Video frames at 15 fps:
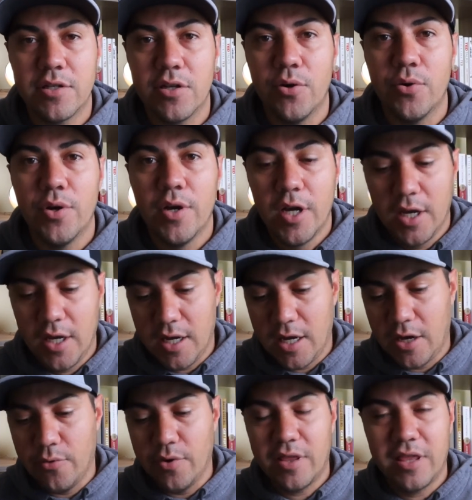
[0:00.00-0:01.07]
So
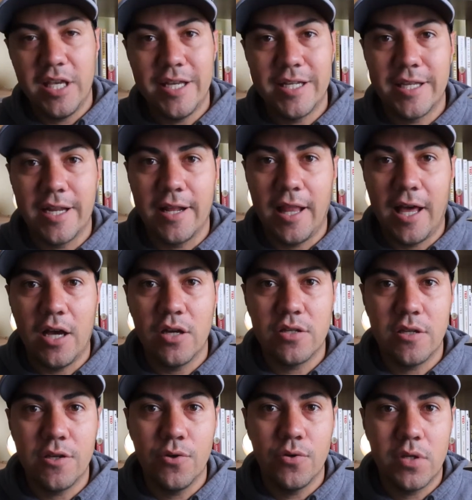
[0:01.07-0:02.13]
uh, with this, it
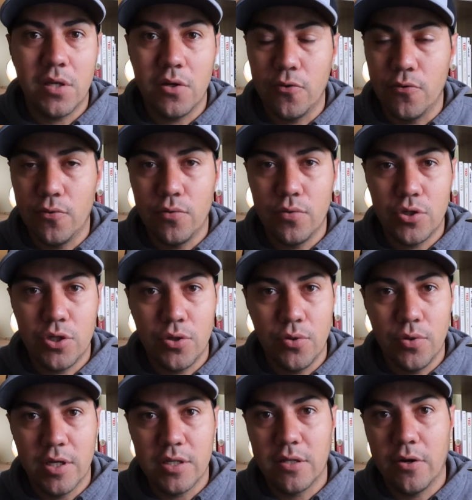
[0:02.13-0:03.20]
allows you to
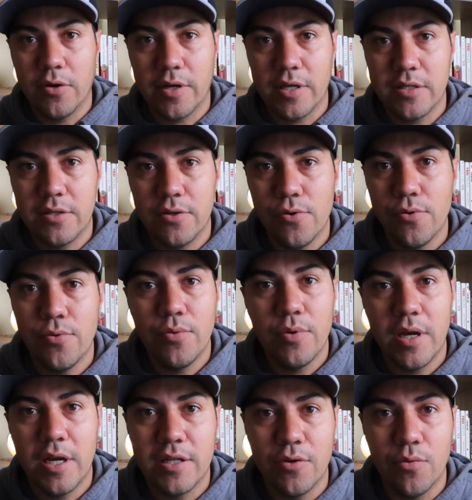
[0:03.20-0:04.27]
shoot as long as you,
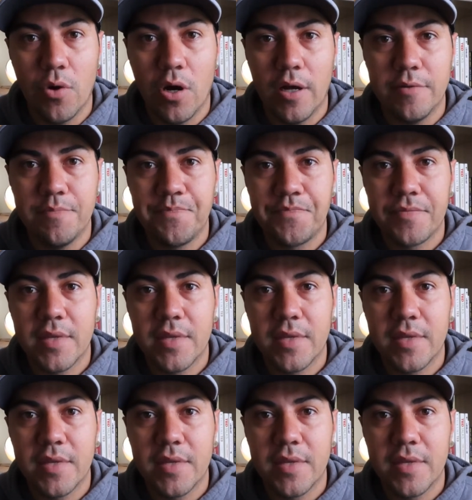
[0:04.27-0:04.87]
as you want.